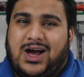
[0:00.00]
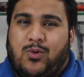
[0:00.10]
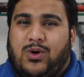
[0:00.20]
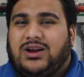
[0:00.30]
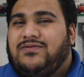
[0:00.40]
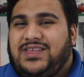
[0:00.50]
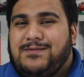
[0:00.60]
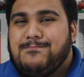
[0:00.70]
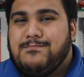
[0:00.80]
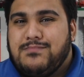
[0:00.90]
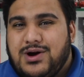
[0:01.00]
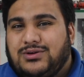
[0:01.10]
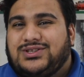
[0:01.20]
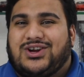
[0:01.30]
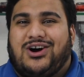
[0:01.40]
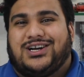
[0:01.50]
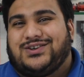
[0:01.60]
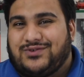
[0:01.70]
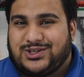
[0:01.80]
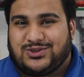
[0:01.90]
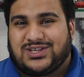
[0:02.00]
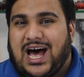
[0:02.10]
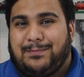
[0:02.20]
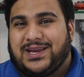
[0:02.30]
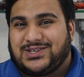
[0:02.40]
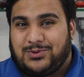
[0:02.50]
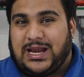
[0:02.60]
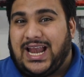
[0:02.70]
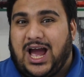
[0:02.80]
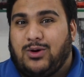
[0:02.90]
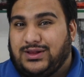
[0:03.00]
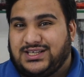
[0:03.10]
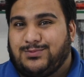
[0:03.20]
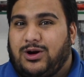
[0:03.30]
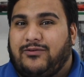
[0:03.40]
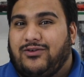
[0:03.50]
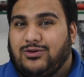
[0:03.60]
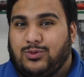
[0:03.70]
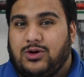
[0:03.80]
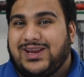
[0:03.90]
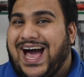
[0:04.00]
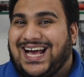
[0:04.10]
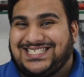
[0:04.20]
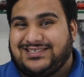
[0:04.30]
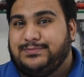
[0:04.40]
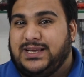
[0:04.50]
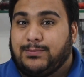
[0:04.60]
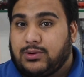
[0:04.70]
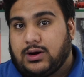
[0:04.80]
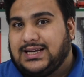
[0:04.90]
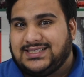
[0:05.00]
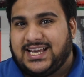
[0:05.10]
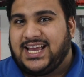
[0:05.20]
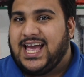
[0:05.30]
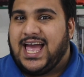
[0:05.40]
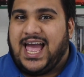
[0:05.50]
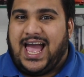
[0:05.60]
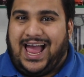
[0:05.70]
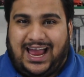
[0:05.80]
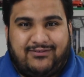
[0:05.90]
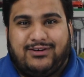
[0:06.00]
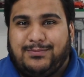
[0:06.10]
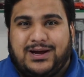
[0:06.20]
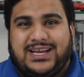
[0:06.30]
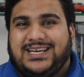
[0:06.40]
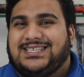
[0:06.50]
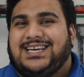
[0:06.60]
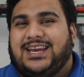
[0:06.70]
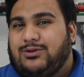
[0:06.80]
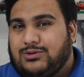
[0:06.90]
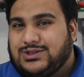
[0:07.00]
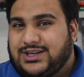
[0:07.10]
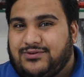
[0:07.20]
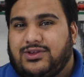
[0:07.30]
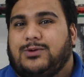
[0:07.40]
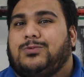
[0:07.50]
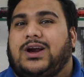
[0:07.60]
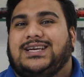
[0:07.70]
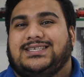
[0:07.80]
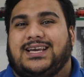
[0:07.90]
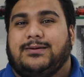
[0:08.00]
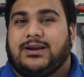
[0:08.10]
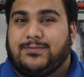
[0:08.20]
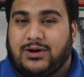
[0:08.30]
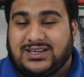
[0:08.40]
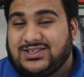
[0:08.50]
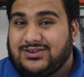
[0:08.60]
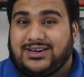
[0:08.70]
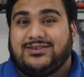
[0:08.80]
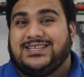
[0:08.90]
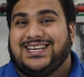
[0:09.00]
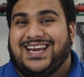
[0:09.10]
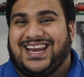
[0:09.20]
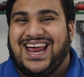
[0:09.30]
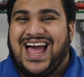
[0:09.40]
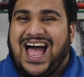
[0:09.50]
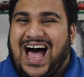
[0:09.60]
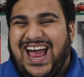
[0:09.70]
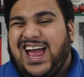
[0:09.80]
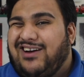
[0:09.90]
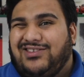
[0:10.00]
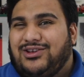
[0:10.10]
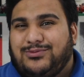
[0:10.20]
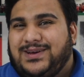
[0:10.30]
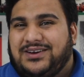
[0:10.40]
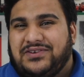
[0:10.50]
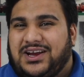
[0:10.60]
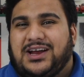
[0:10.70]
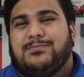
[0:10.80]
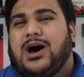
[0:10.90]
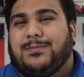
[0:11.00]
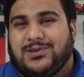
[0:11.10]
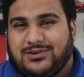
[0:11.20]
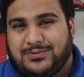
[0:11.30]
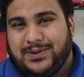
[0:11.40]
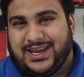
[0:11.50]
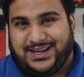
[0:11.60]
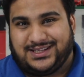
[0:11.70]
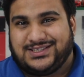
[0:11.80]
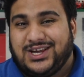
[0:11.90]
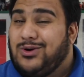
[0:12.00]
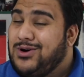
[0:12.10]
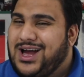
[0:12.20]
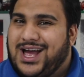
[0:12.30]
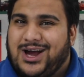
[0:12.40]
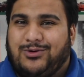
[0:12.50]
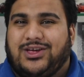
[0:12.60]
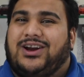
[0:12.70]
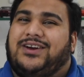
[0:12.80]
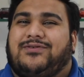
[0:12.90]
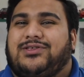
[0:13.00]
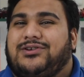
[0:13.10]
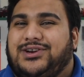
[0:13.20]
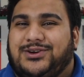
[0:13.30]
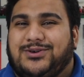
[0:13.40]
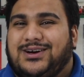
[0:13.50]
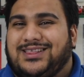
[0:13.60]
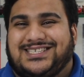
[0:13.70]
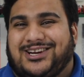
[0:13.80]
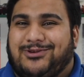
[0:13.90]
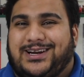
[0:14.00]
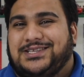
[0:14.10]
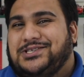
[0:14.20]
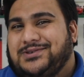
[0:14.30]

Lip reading: One of the most controversial topics right now in the smartphone world has to be pricing. Everybody is getting roasted for their pricing. Prices are increasing, and I have a little bit of an unpopular opinion. So without any further ado, let's get right into